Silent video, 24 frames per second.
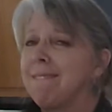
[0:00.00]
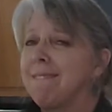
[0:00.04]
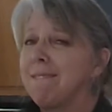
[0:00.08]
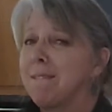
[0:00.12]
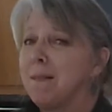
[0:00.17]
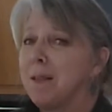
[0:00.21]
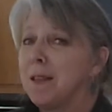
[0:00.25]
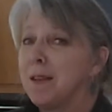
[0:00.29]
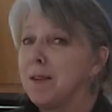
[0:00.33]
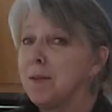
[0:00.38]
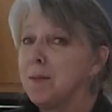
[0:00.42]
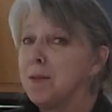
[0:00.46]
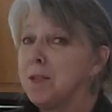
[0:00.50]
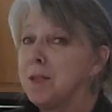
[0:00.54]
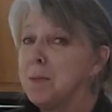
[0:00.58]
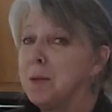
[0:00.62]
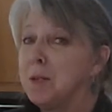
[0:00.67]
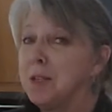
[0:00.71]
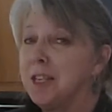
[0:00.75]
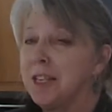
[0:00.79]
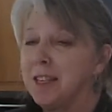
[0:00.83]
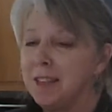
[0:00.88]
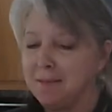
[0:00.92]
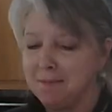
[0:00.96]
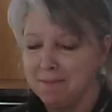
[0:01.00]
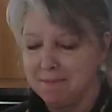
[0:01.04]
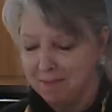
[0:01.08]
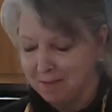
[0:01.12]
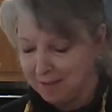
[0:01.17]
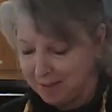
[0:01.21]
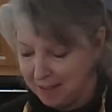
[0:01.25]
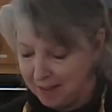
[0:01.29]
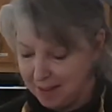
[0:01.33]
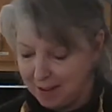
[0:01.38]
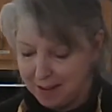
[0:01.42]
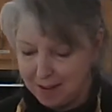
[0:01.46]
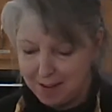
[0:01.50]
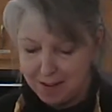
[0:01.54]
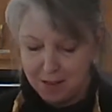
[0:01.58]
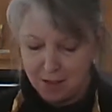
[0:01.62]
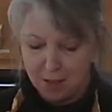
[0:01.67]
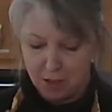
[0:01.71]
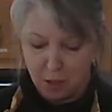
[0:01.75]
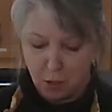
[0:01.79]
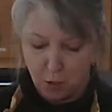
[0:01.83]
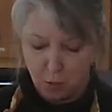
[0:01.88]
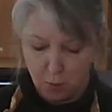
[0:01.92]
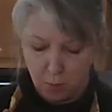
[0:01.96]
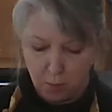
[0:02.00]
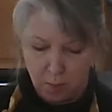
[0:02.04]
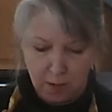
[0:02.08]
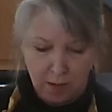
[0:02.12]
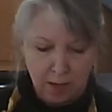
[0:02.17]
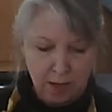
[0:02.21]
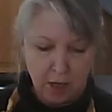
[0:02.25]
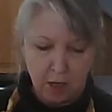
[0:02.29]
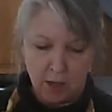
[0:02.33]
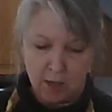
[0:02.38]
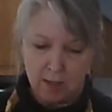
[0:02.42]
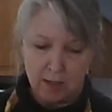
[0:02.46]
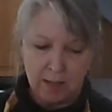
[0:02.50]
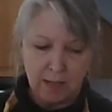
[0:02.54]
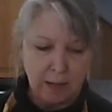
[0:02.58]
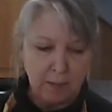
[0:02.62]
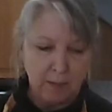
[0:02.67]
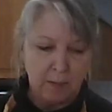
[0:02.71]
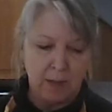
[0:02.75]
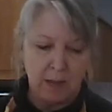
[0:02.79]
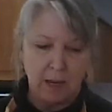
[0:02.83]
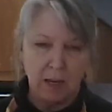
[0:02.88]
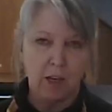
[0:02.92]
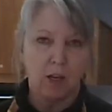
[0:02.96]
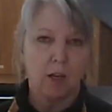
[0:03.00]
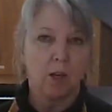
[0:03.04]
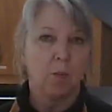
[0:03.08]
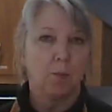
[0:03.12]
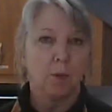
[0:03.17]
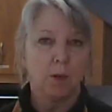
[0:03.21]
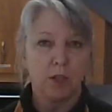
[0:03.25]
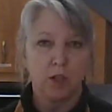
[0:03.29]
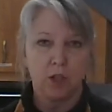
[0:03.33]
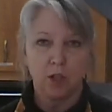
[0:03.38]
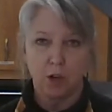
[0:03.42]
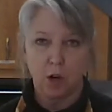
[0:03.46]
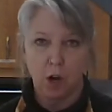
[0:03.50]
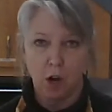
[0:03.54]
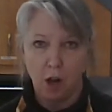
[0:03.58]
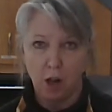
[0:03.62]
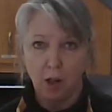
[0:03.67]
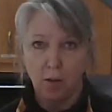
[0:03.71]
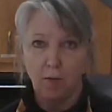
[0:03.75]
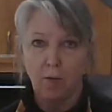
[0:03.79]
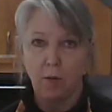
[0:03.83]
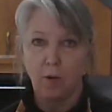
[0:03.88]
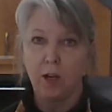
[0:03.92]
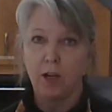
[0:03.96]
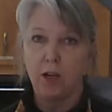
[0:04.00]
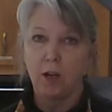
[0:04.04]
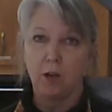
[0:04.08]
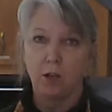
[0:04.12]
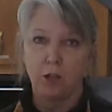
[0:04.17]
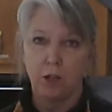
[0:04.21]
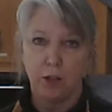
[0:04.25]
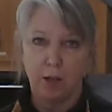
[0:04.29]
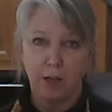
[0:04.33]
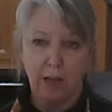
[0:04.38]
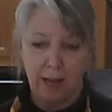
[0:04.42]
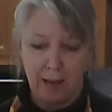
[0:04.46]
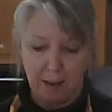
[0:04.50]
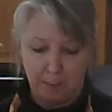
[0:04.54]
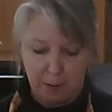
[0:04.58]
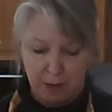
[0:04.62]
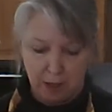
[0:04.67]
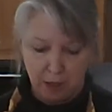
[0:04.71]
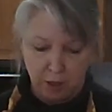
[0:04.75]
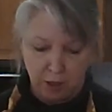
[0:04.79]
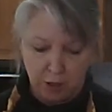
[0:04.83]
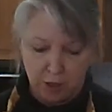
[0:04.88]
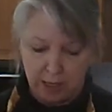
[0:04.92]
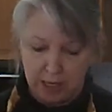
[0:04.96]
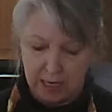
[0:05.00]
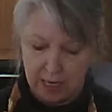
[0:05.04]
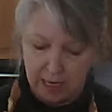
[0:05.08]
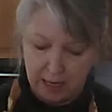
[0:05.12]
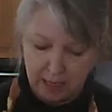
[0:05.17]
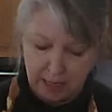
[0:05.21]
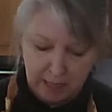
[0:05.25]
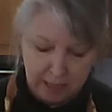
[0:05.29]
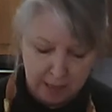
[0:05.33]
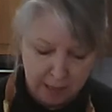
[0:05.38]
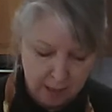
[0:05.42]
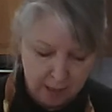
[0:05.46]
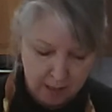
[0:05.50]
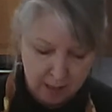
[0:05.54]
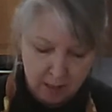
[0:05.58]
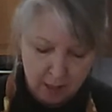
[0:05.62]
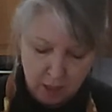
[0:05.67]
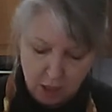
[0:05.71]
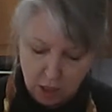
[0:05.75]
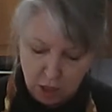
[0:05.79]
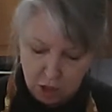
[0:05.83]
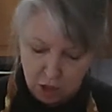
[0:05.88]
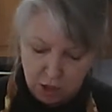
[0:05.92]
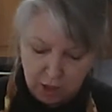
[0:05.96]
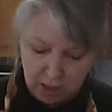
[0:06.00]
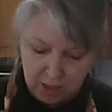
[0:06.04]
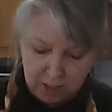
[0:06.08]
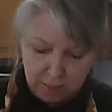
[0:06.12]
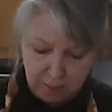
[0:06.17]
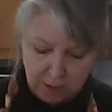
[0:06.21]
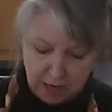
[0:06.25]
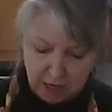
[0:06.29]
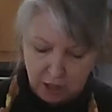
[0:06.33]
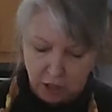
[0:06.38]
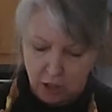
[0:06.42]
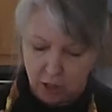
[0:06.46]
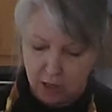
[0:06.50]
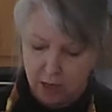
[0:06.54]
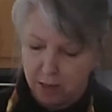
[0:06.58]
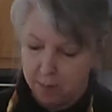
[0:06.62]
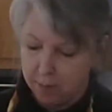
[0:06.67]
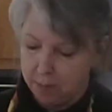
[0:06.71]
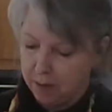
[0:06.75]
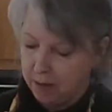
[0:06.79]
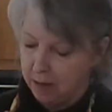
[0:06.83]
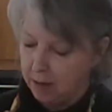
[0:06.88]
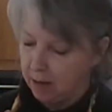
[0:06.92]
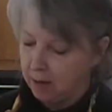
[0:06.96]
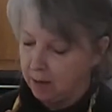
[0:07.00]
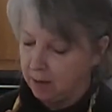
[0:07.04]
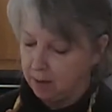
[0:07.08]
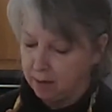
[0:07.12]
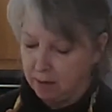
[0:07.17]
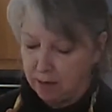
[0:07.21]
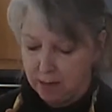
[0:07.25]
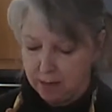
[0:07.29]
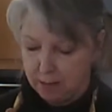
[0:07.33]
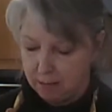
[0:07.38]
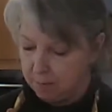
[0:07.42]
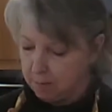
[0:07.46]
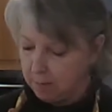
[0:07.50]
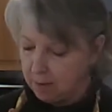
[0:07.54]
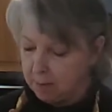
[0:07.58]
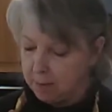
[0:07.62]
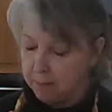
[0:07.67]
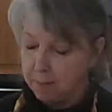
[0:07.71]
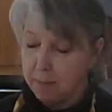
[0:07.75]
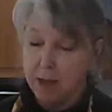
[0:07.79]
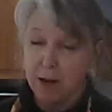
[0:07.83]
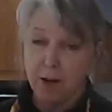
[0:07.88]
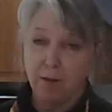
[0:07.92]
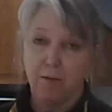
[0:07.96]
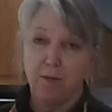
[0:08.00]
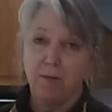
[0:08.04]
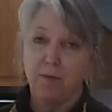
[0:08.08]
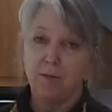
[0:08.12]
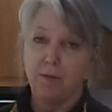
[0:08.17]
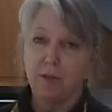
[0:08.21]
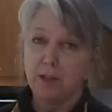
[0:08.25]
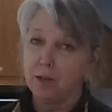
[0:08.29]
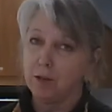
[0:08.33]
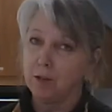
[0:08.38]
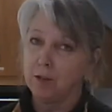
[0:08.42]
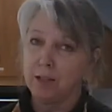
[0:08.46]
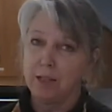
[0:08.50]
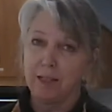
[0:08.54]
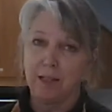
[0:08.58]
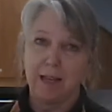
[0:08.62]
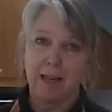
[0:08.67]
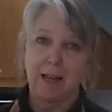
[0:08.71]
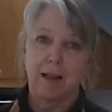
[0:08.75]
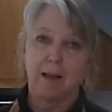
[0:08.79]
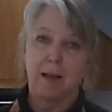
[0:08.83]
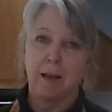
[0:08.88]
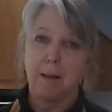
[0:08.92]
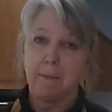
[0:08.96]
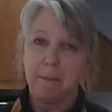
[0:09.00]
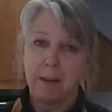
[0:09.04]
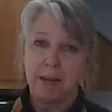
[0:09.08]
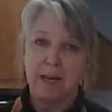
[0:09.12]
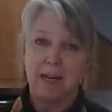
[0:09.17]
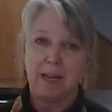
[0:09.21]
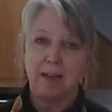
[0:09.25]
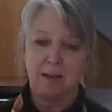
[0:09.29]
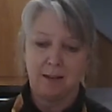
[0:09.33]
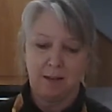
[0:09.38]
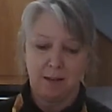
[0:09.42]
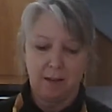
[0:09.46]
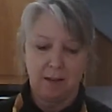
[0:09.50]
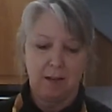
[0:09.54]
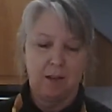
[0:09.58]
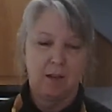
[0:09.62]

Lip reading: without spilling it. So same thing, you can put your olive oil, your lemon, your tahini, just smash it up in a matter of literally like a minute.